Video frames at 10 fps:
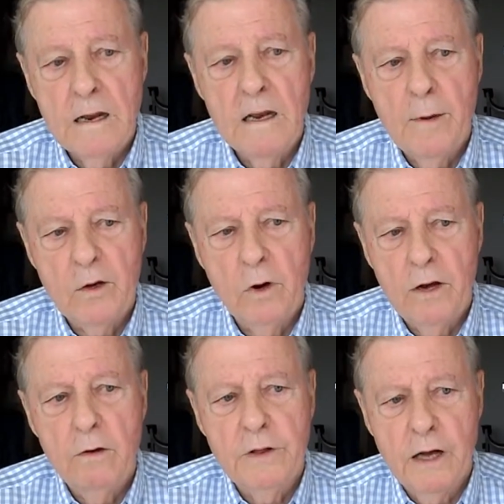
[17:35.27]
Tell me about
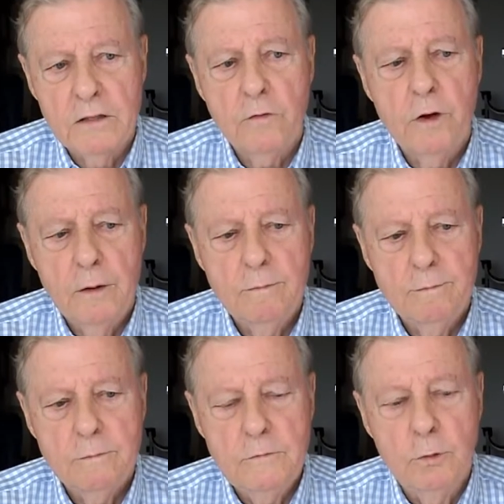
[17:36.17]
22,000 feet
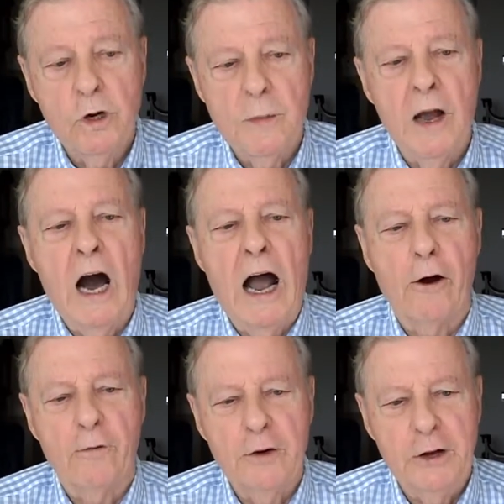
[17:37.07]
you wouldn't be
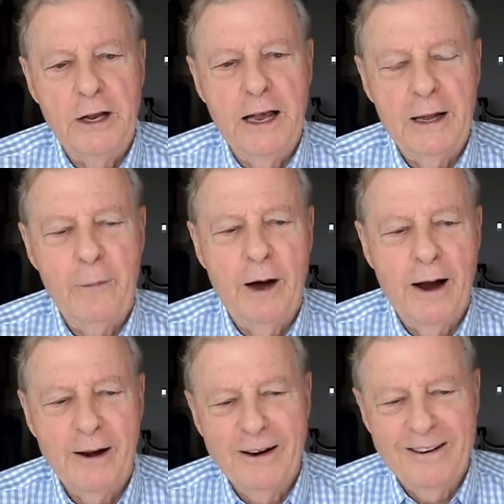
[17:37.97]
higher if you could get up
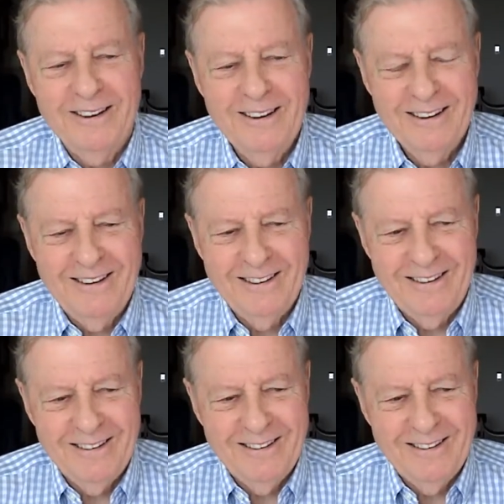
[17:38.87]
higher. Yeah.